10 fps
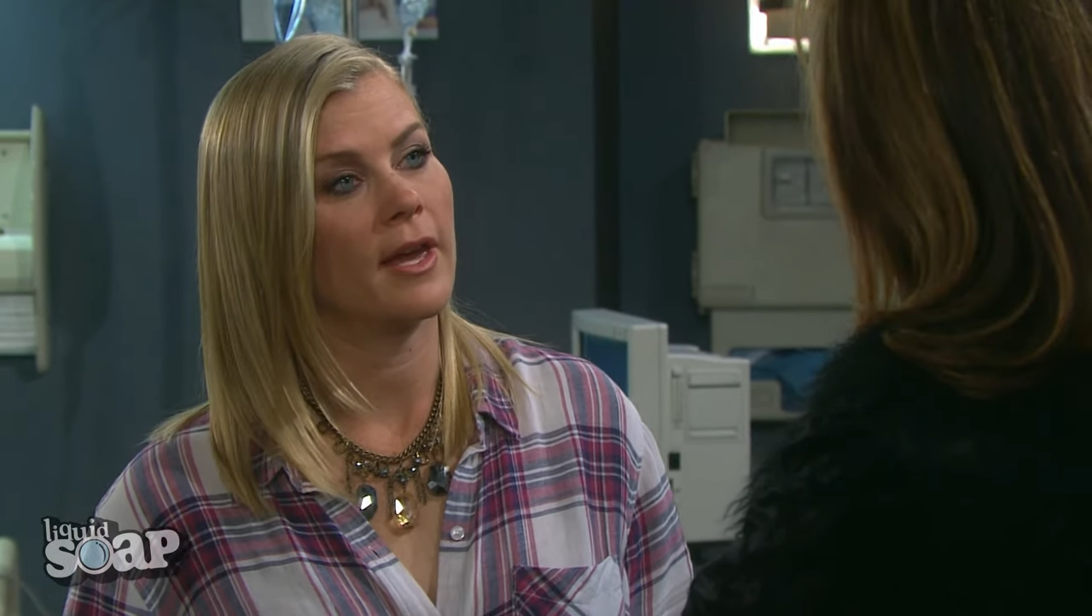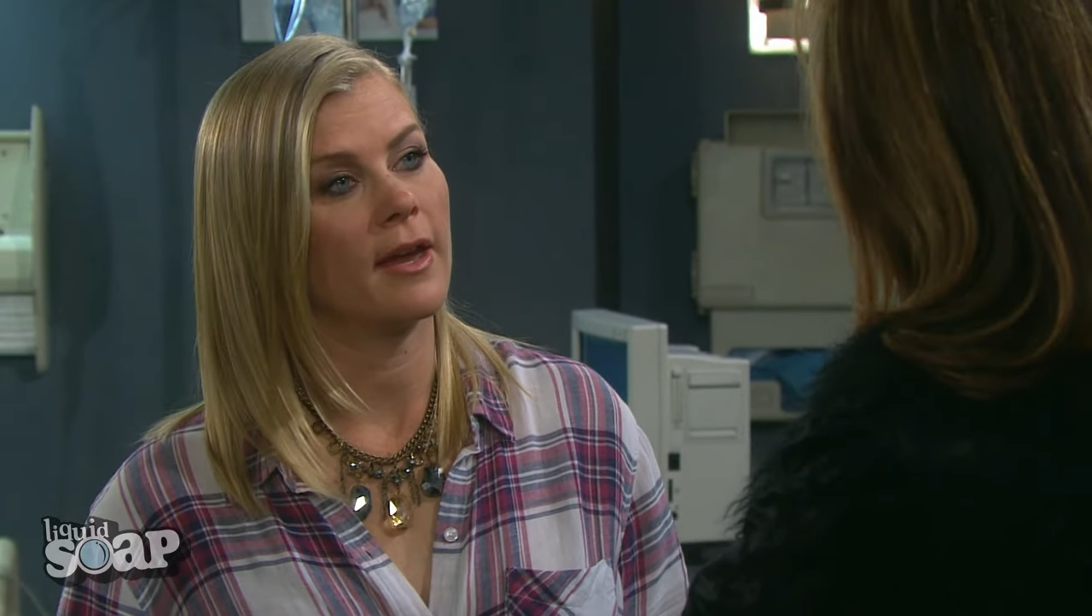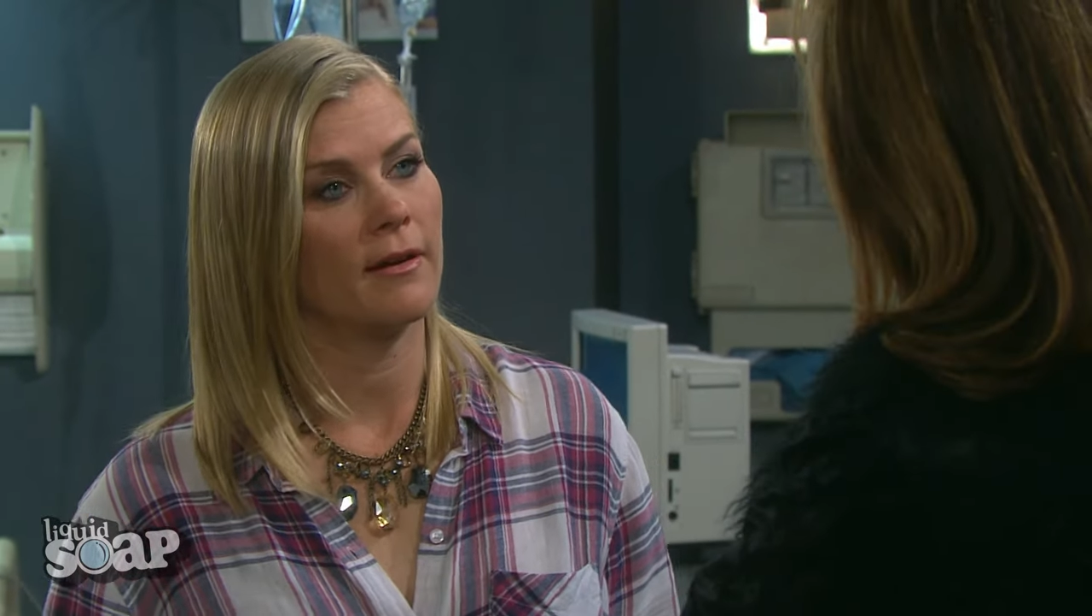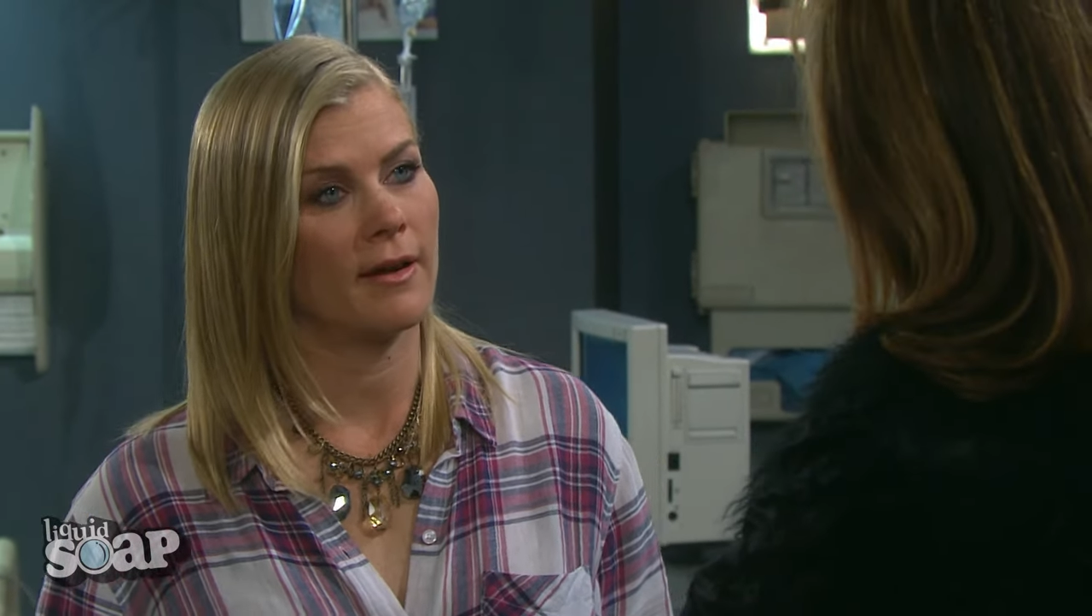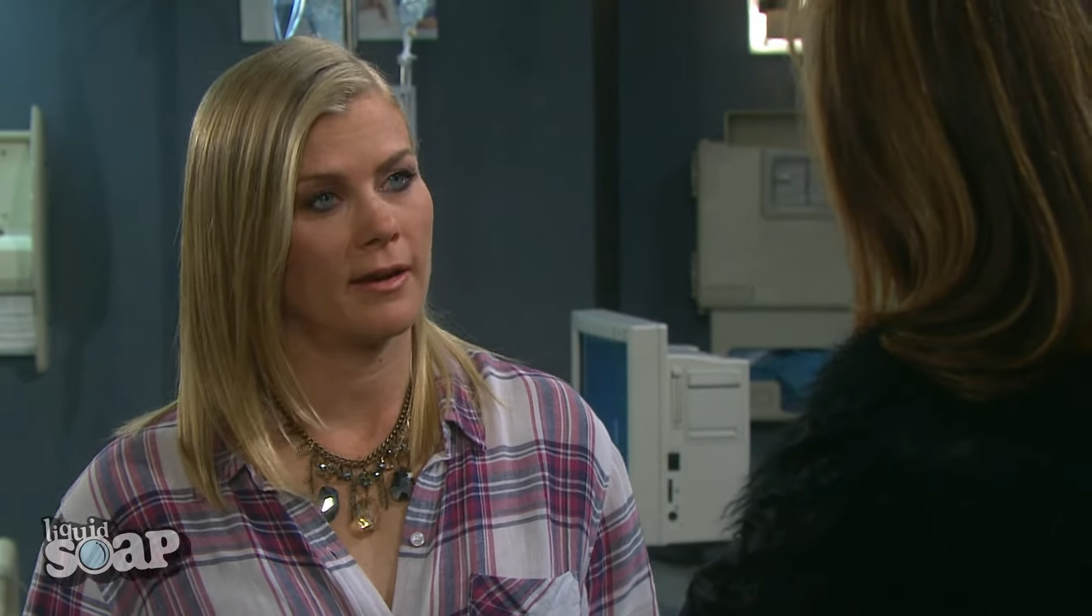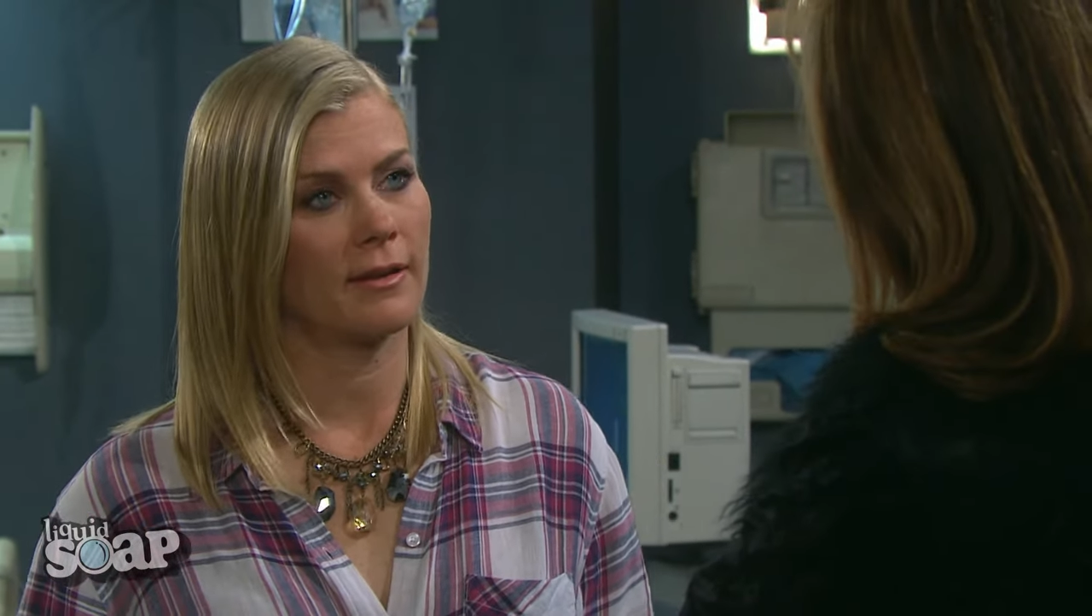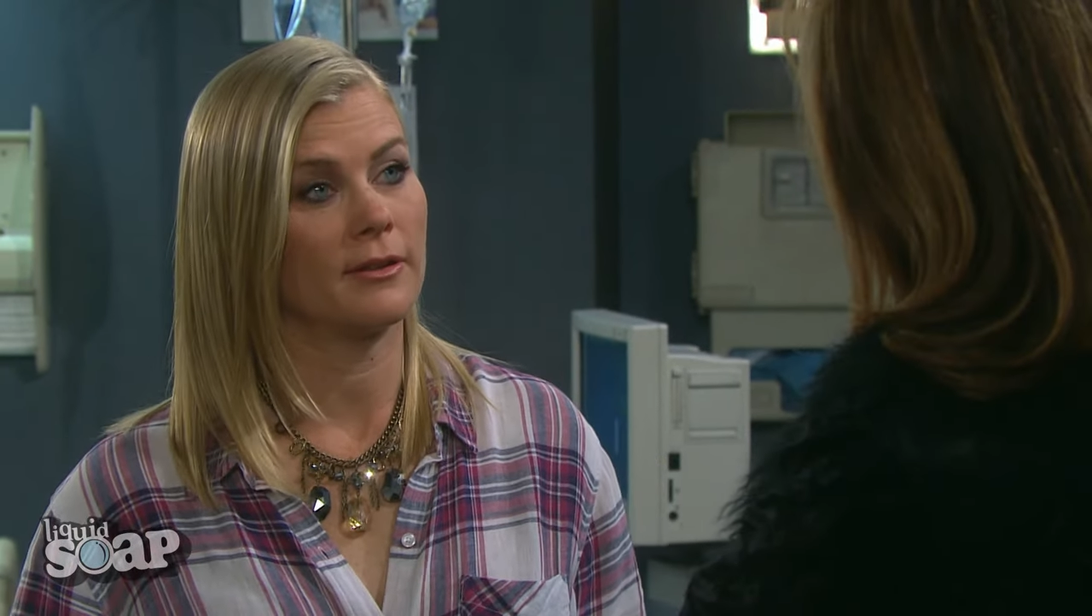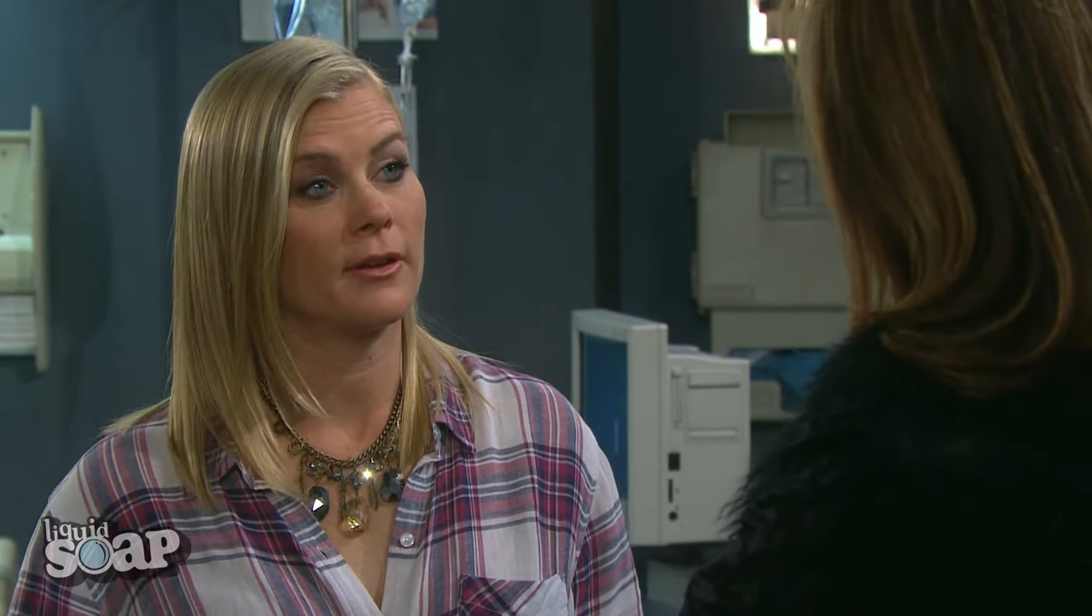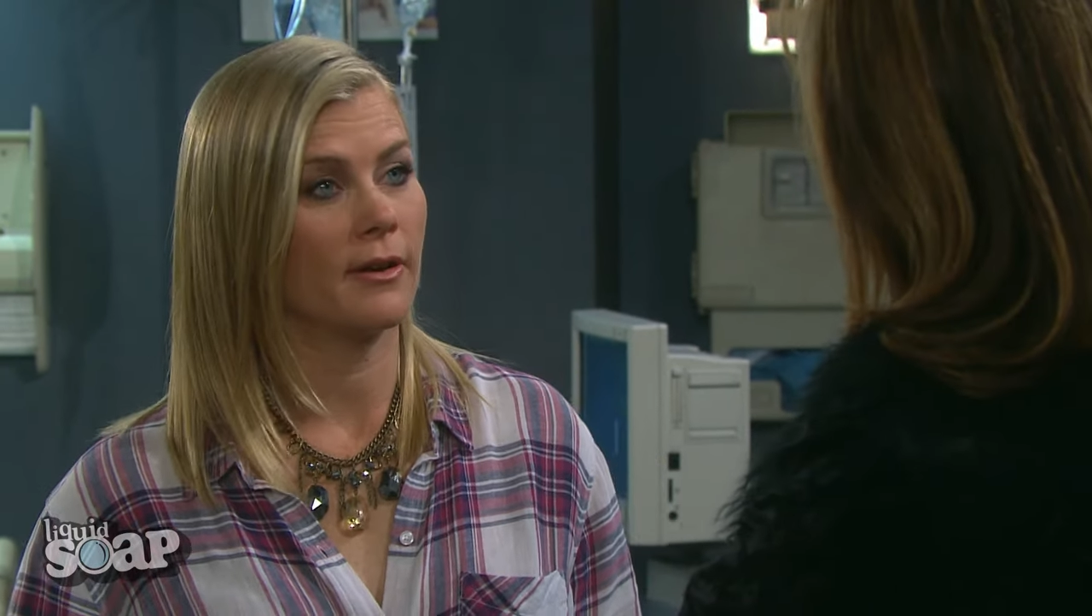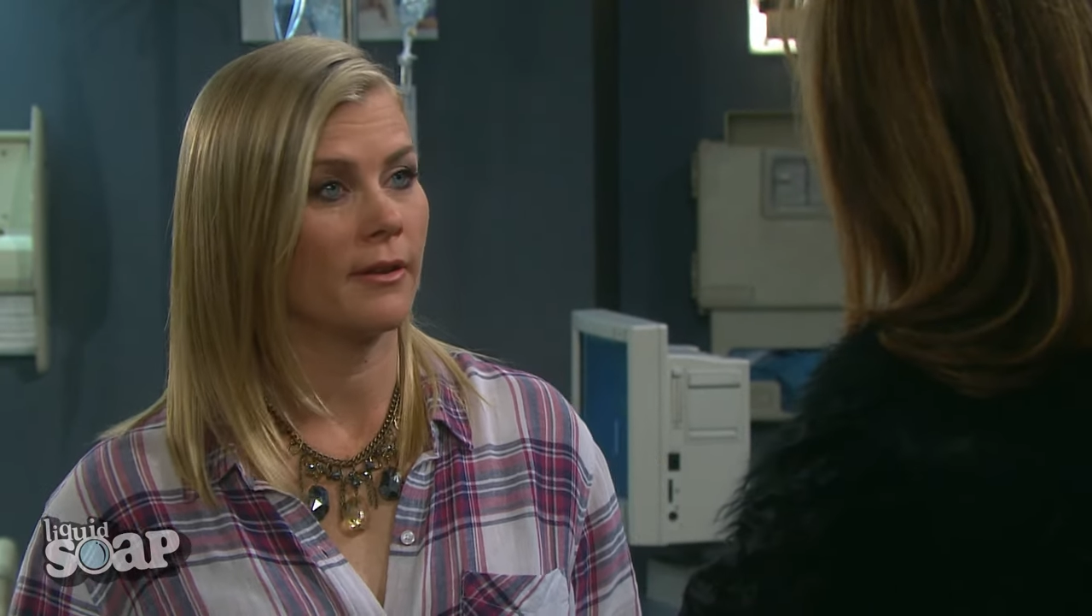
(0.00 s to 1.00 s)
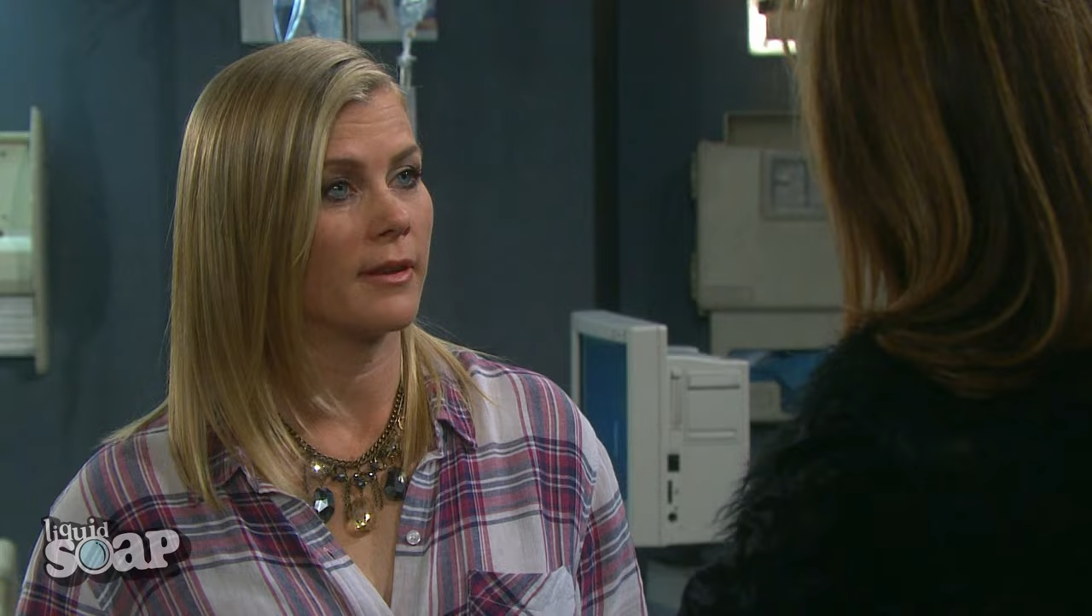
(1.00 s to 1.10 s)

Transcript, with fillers: the hair out of the doll